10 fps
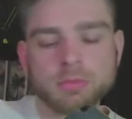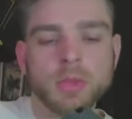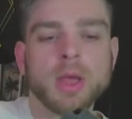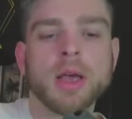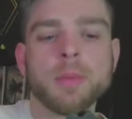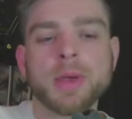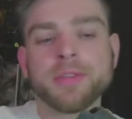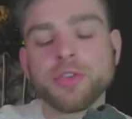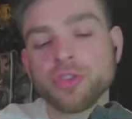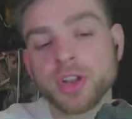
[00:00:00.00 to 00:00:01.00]
Have
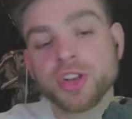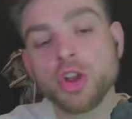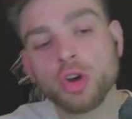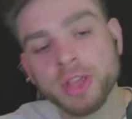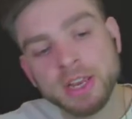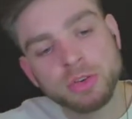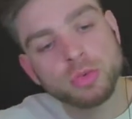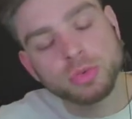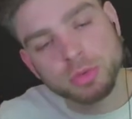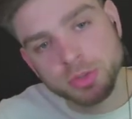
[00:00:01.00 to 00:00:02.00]
you tried knocking
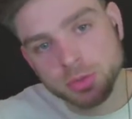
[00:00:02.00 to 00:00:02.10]
doors?